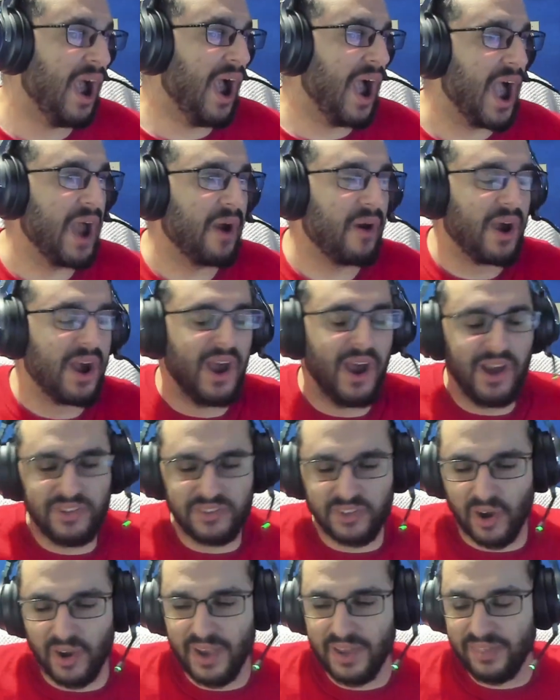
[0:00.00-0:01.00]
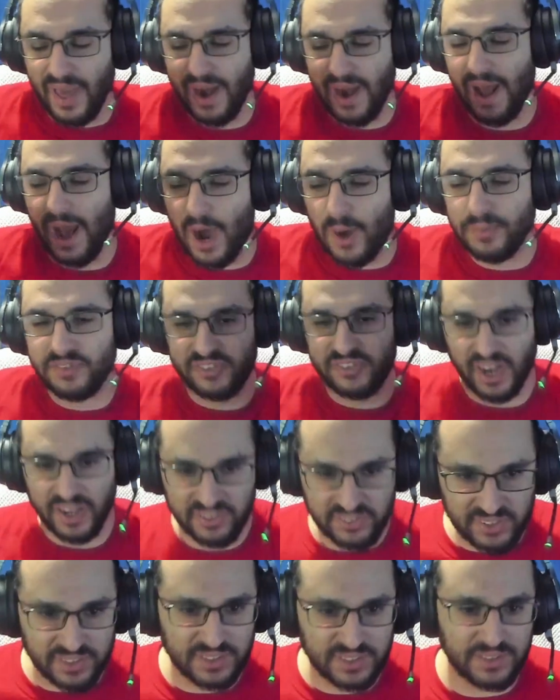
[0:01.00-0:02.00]
Anyway, so he then helps
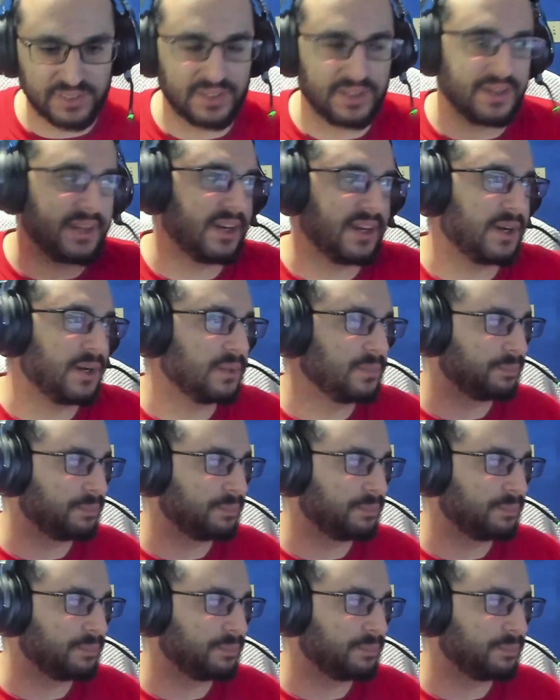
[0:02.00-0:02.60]
Chester fix